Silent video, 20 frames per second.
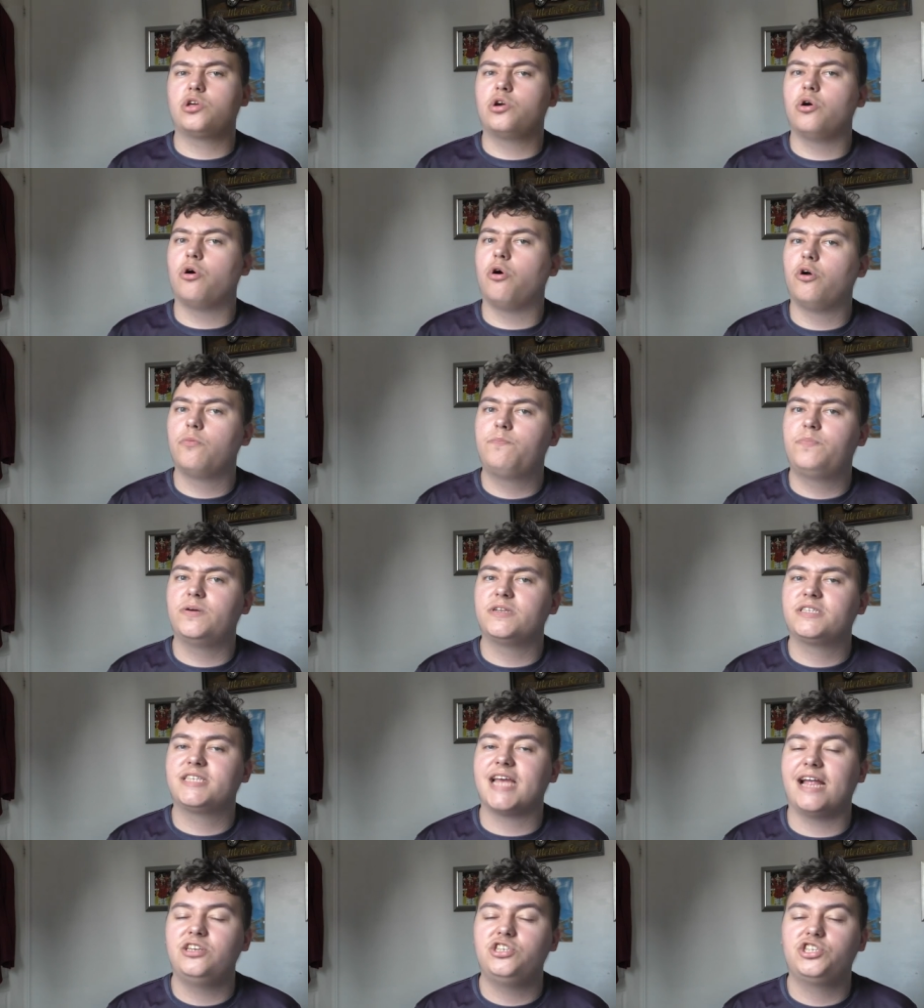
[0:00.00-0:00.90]
could
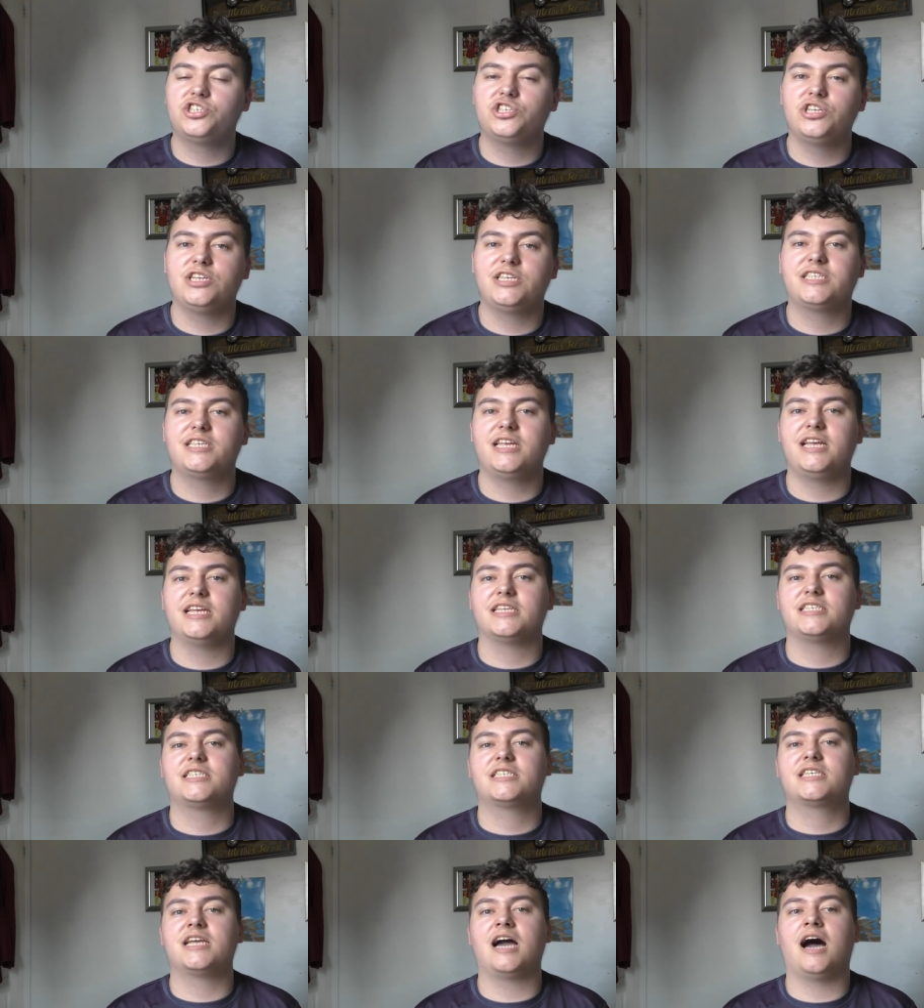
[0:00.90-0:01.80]
potentially see a
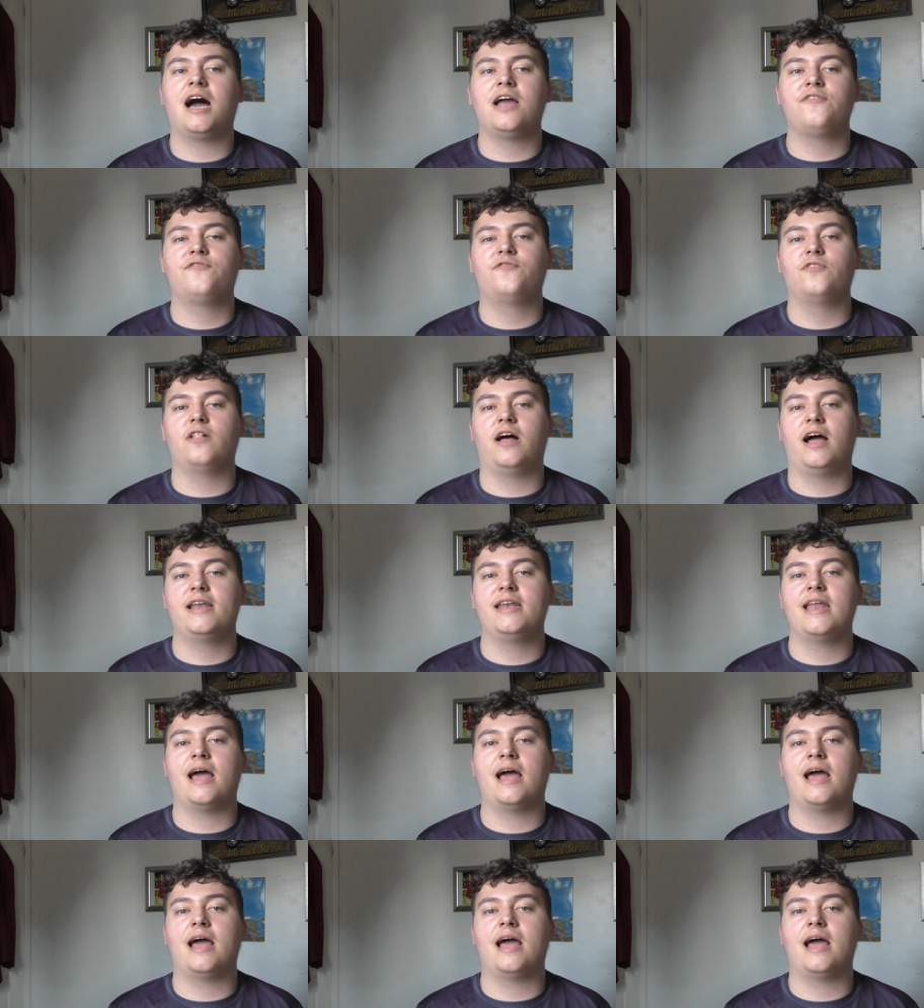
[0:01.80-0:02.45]
Skyfly.